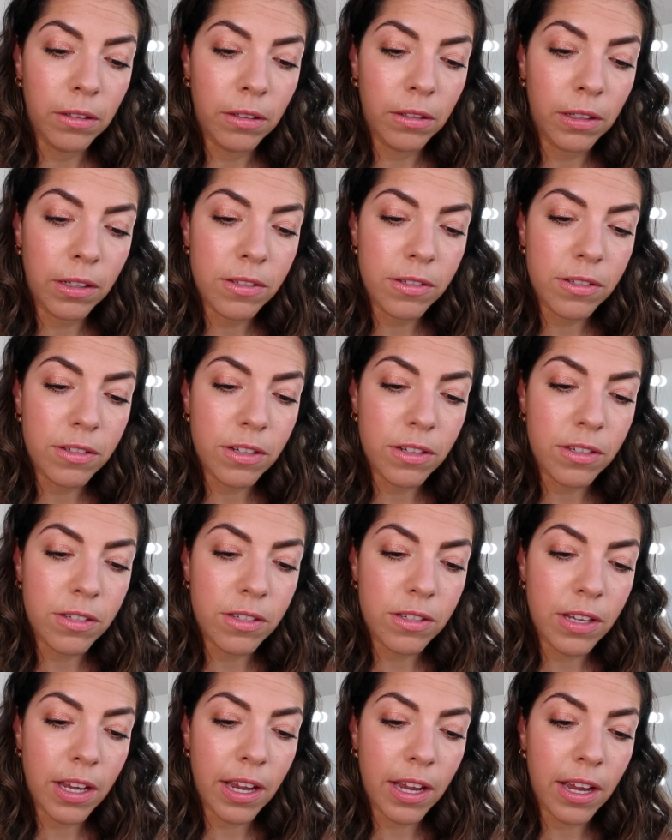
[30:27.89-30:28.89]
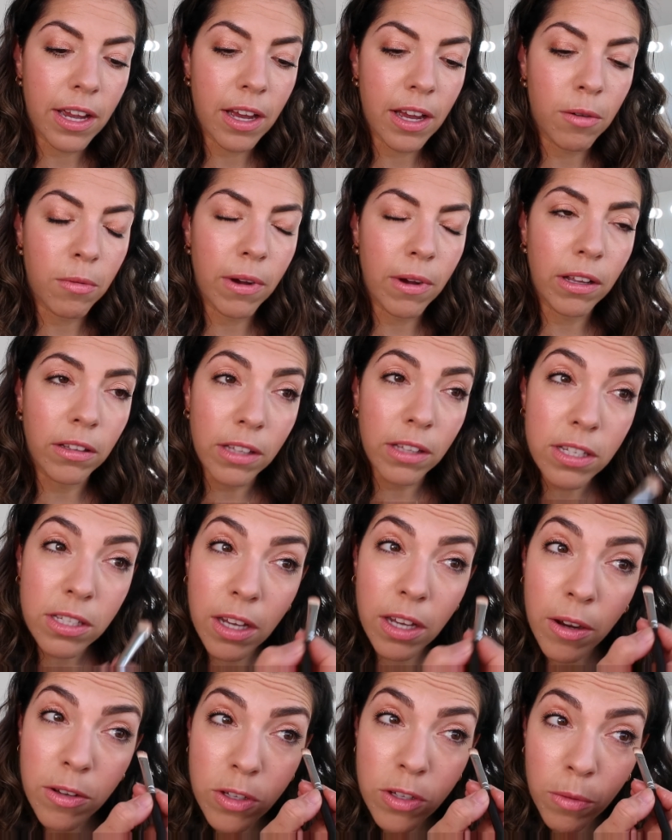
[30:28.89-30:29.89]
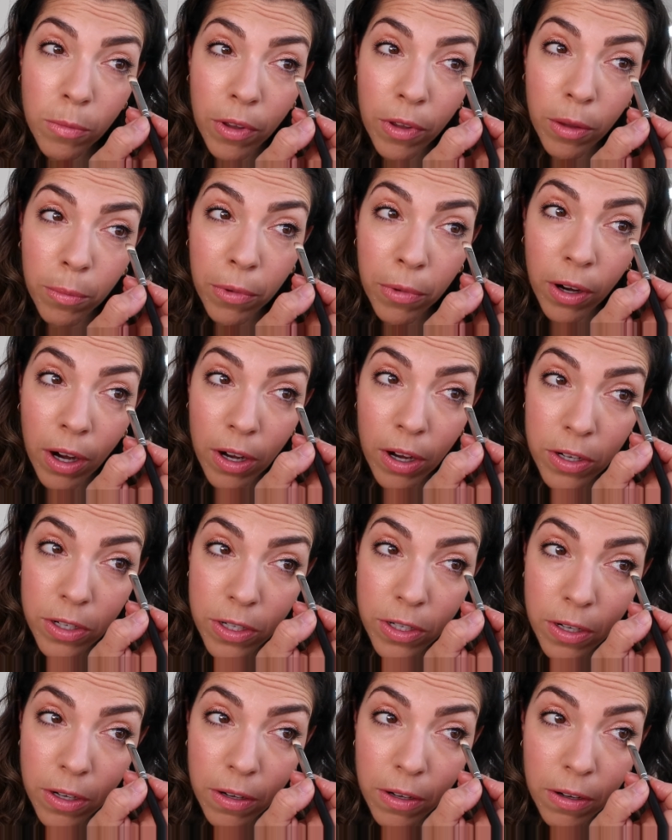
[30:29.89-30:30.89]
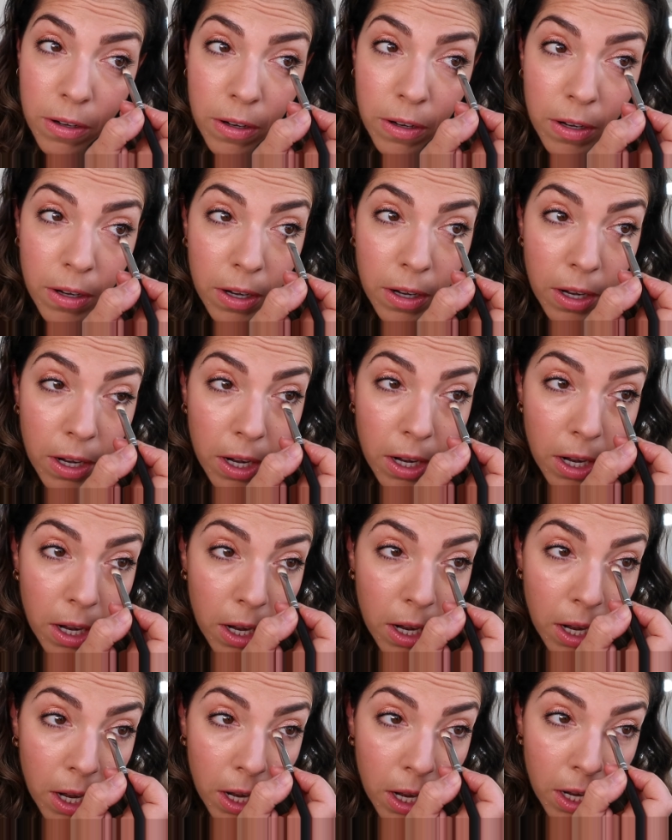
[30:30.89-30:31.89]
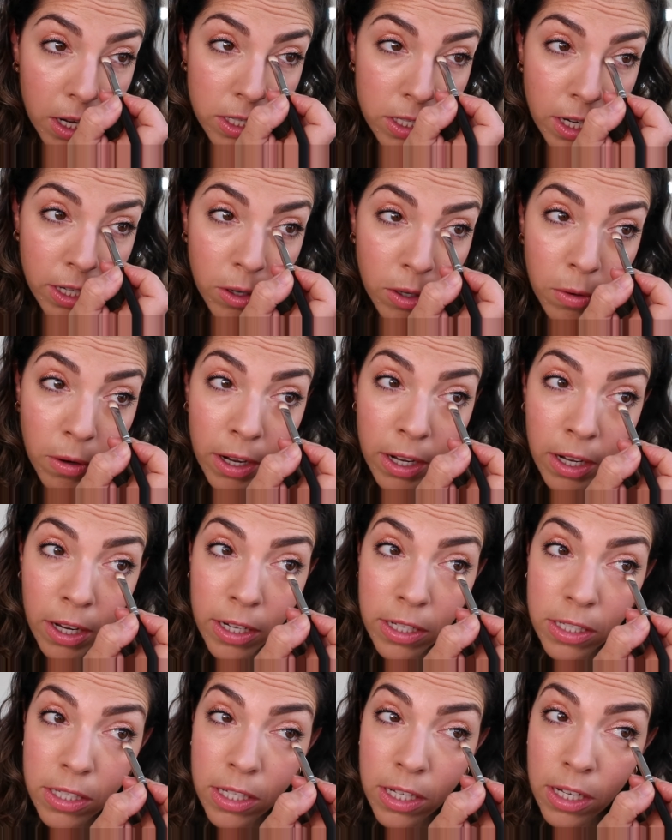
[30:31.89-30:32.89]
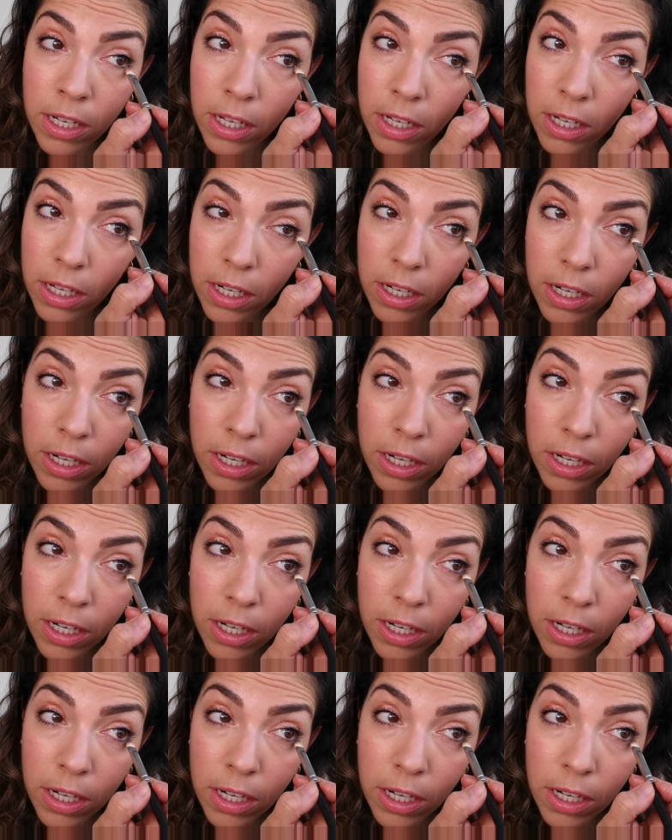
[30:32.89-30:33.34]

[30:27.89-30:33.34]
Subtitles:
let's just see how well this goes on with the brush. Because I'd quite like to...